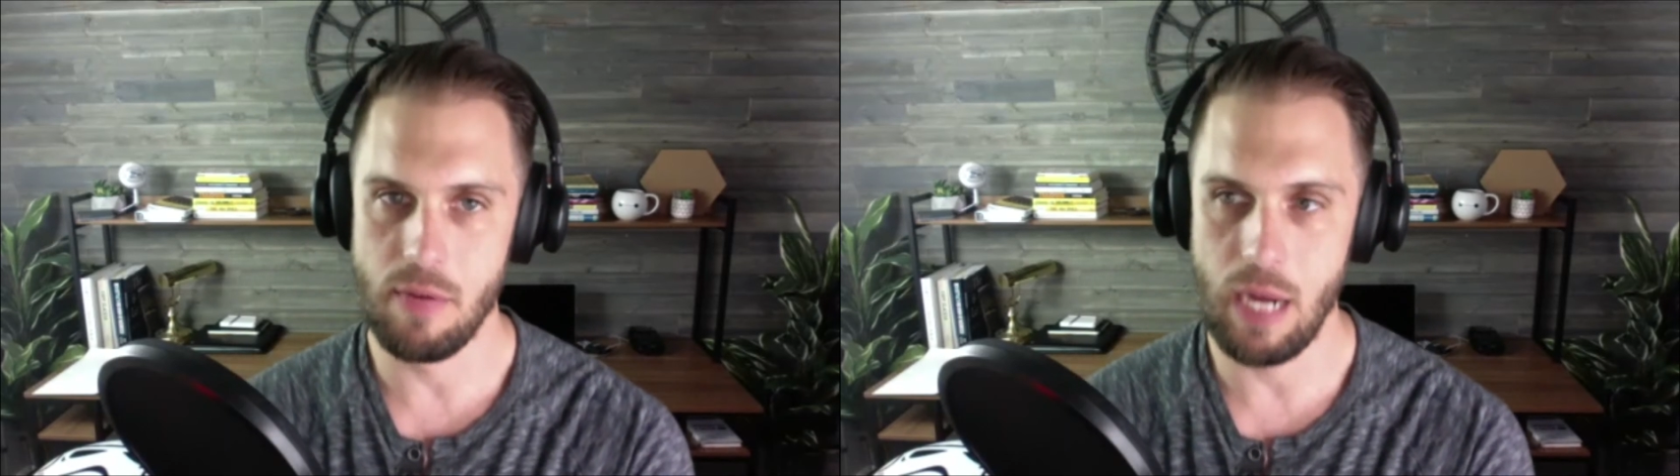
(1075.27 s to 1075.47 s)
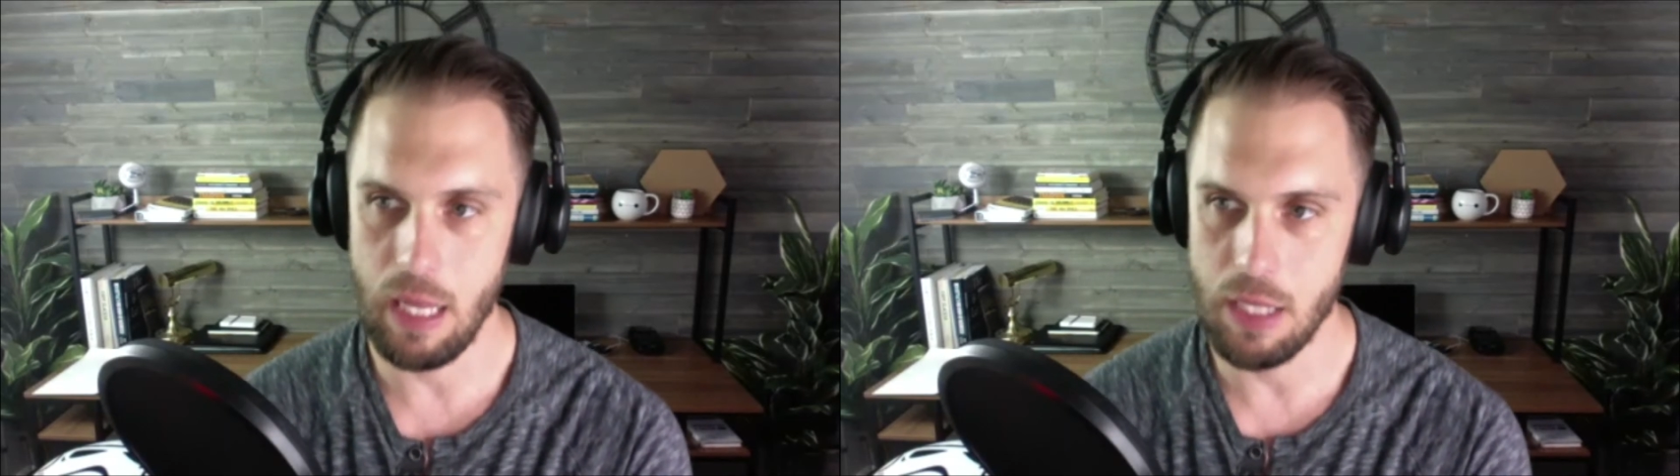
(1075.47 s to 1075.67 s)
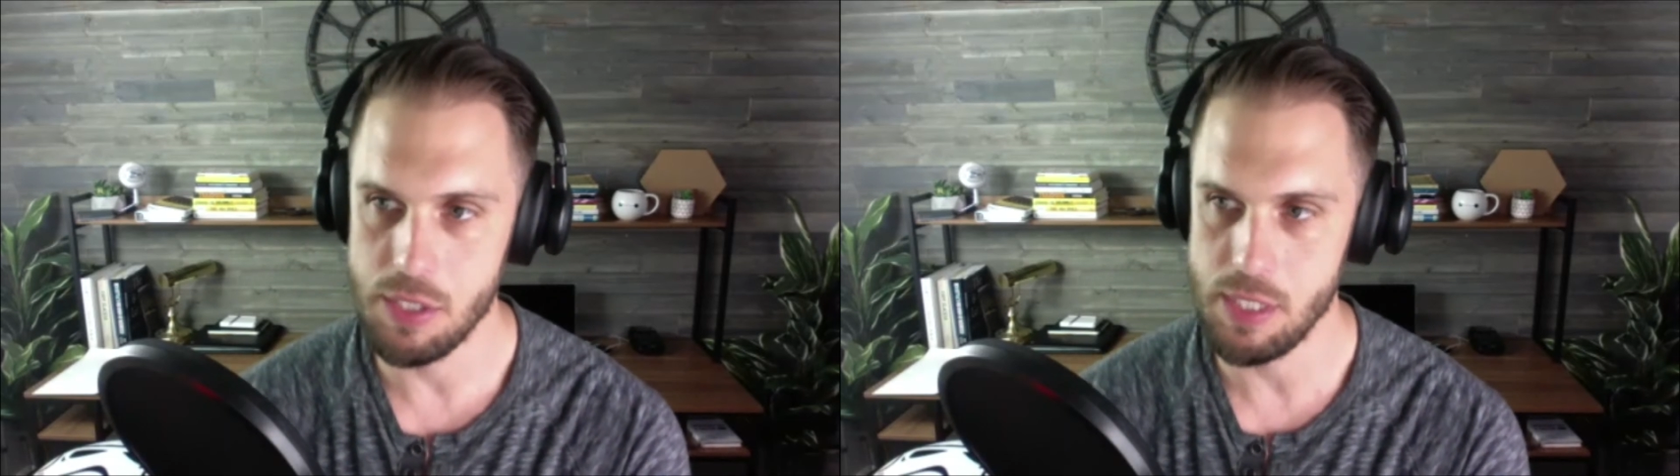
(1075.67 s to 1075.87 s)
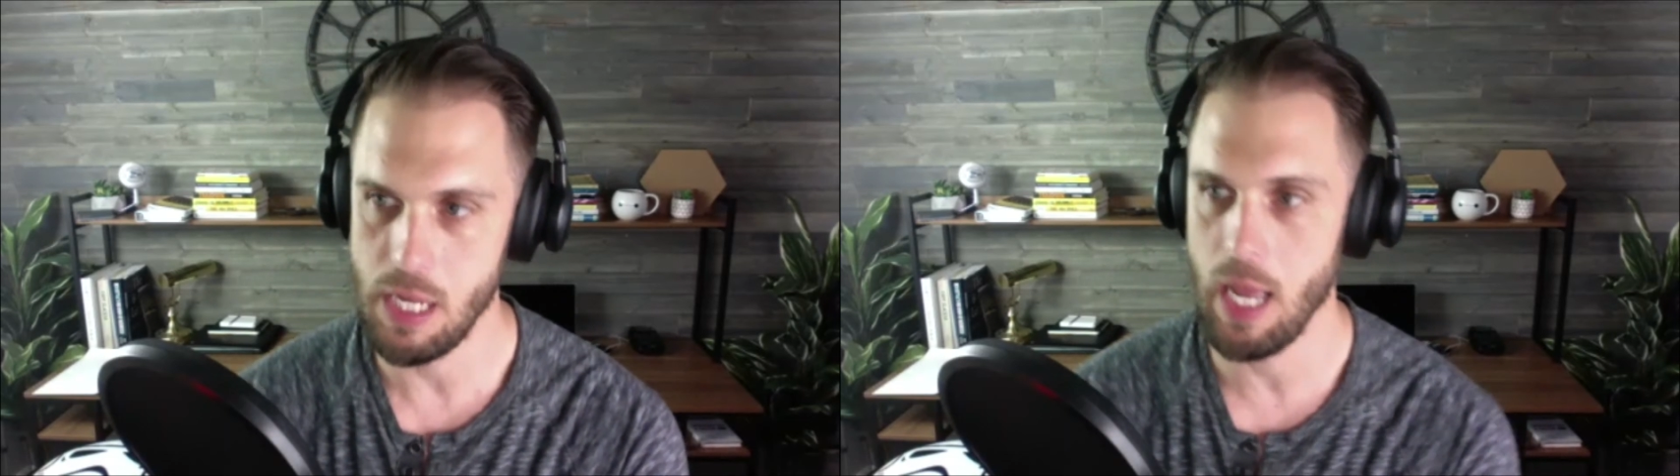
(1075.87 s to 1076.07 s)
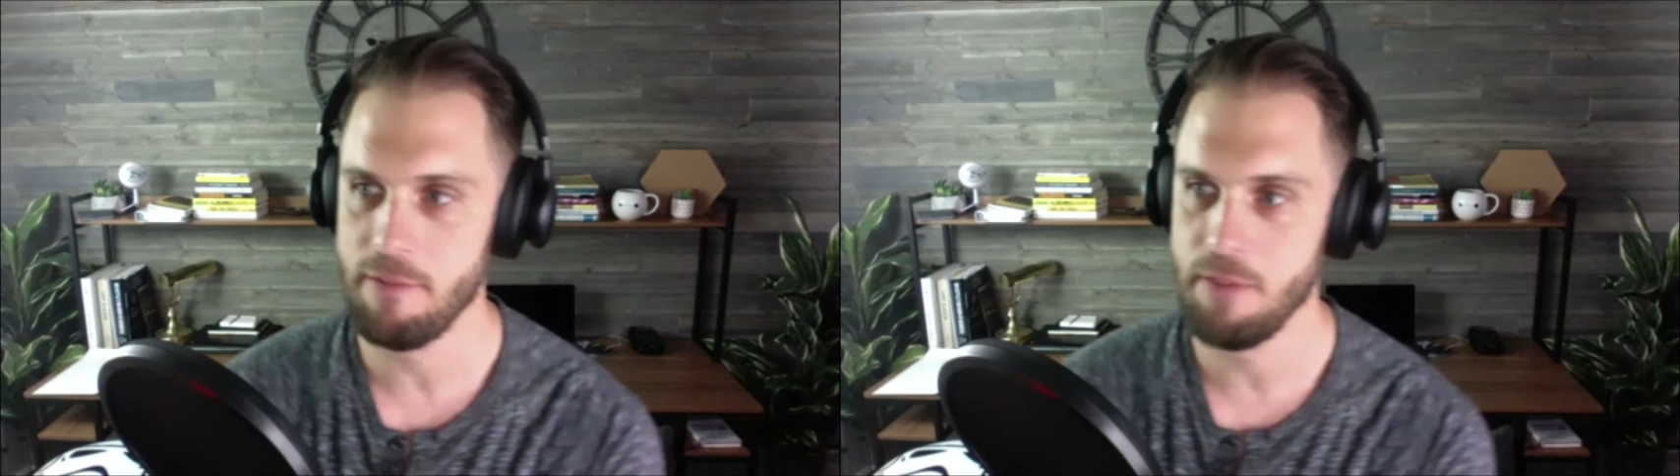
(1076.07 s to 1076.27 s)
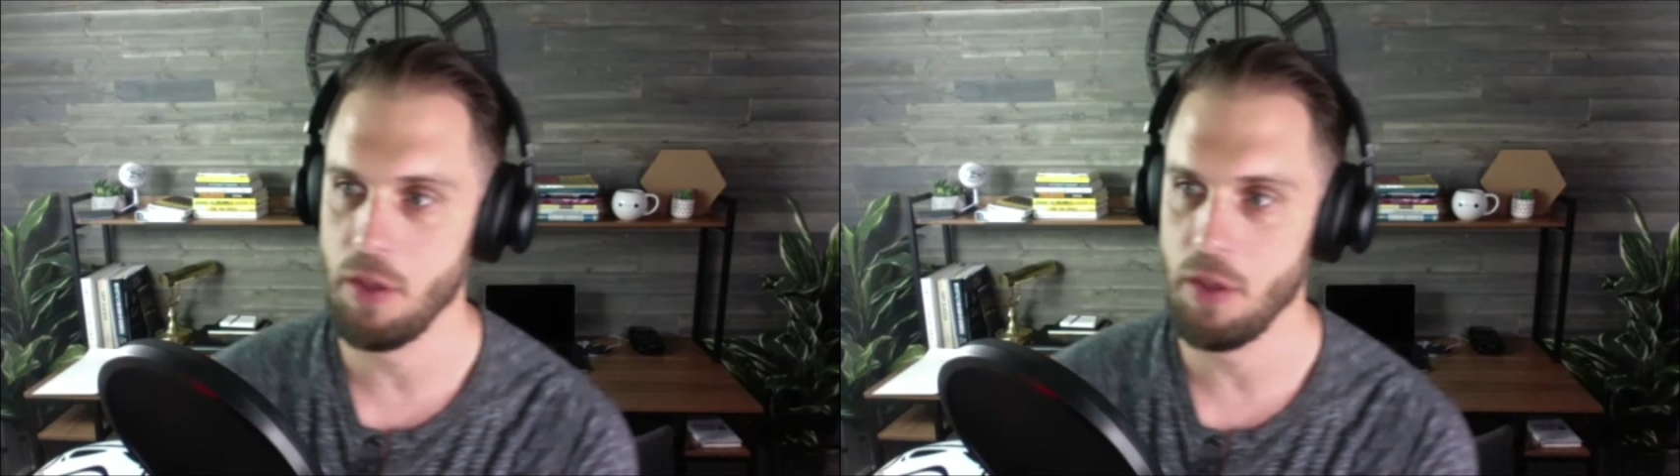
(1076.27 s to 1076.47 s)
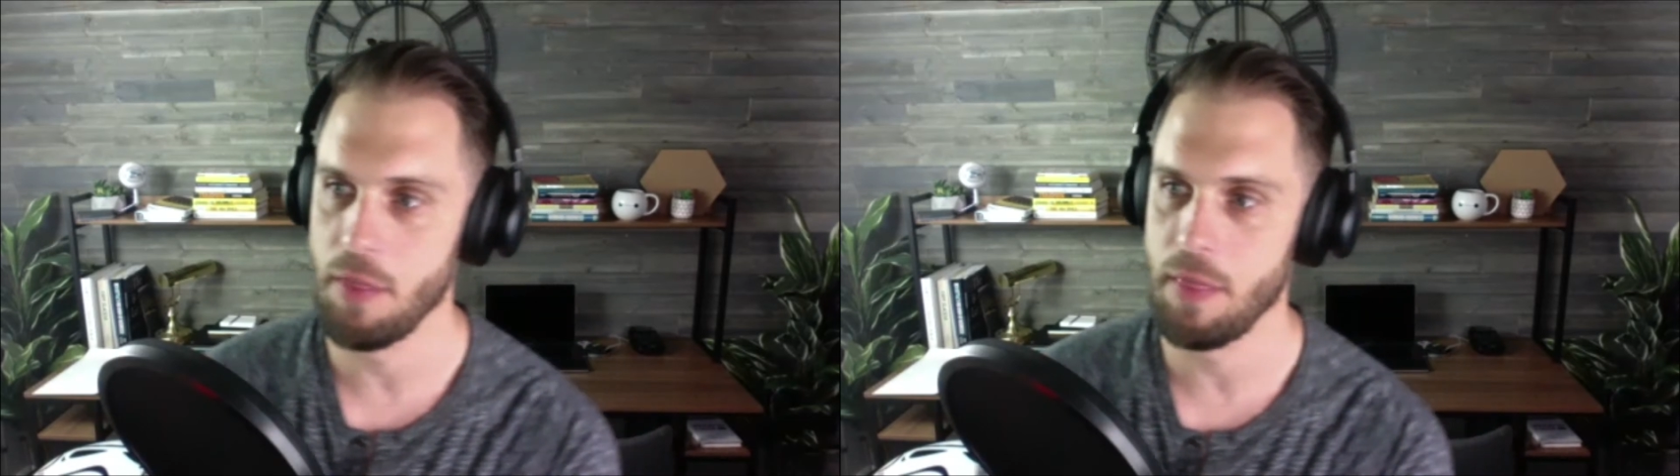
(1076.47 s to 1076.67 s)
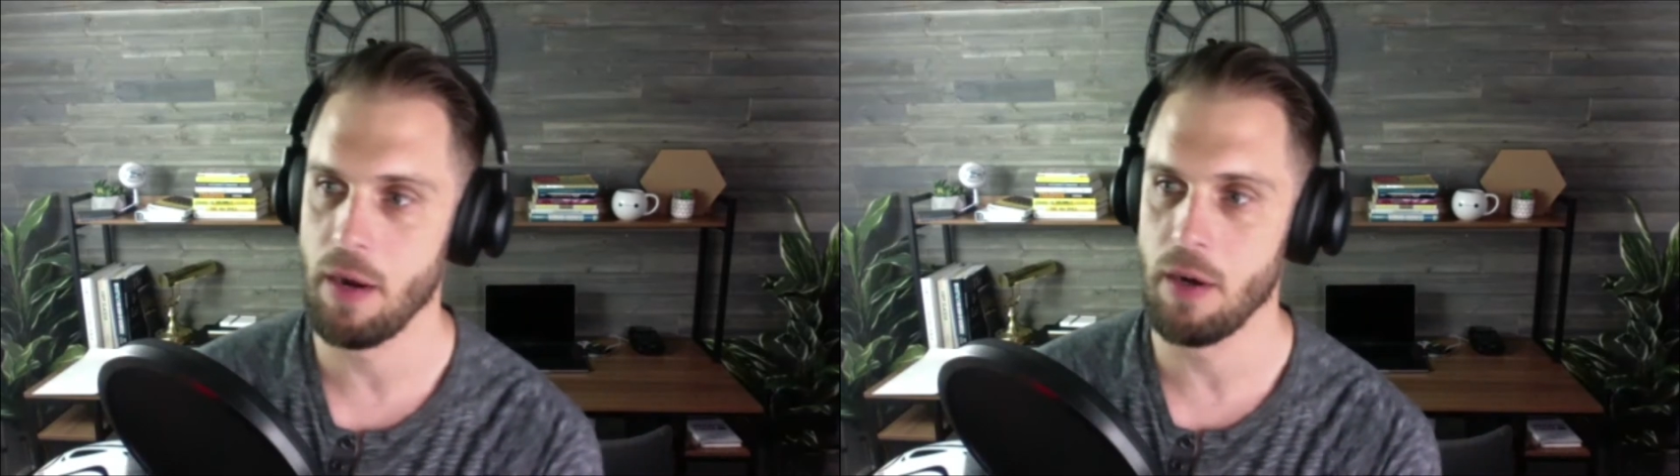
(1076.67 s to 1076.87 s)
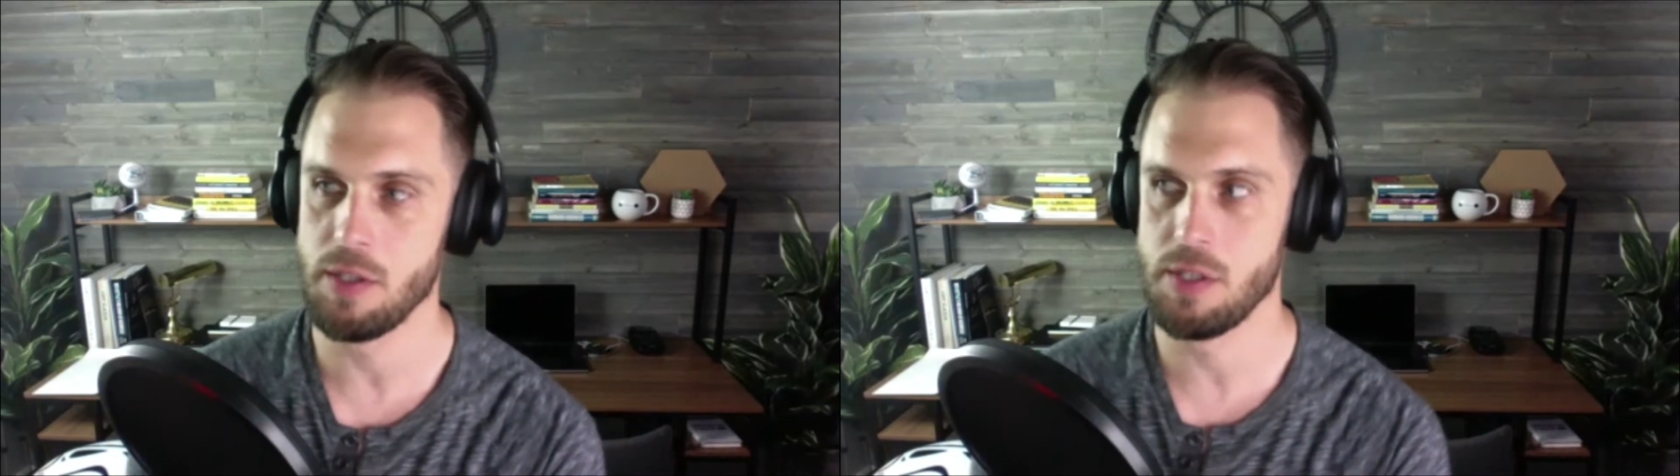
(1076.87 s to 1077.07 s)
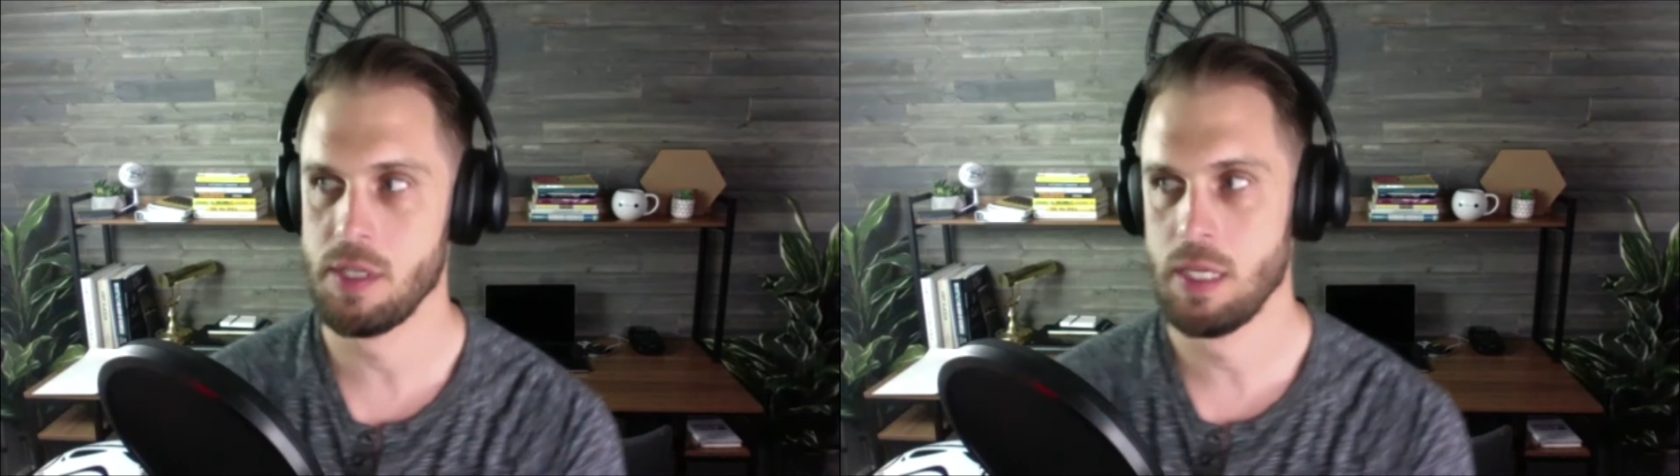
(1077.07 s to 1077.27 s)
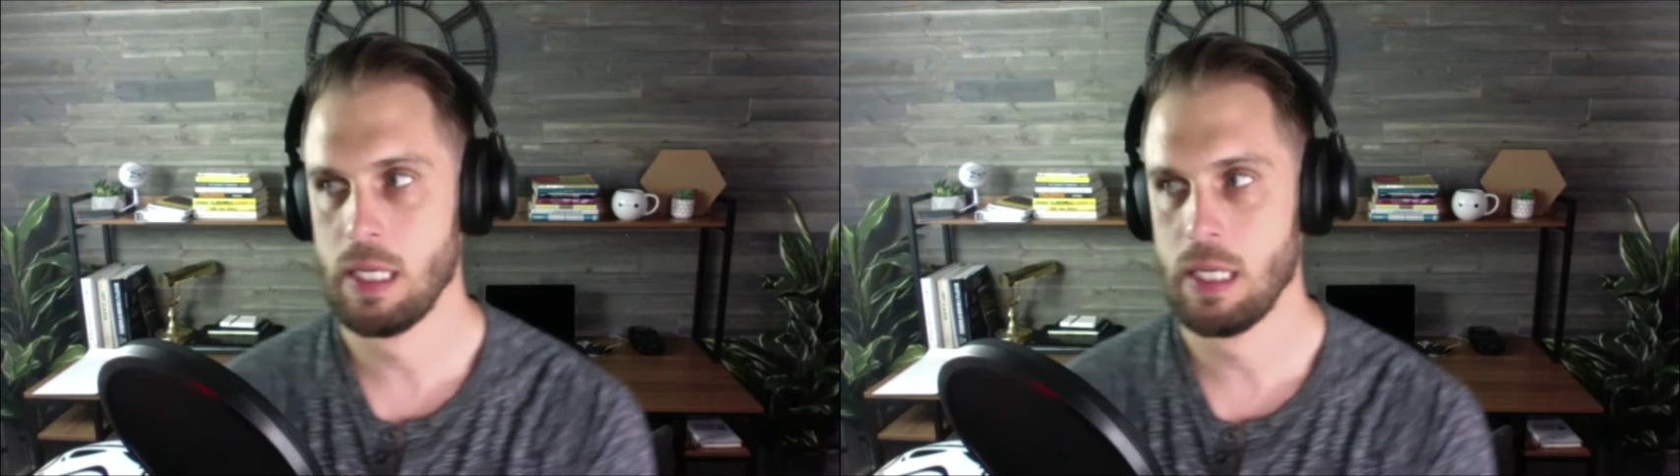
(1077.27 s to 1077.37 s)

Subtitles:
college is I feel that there's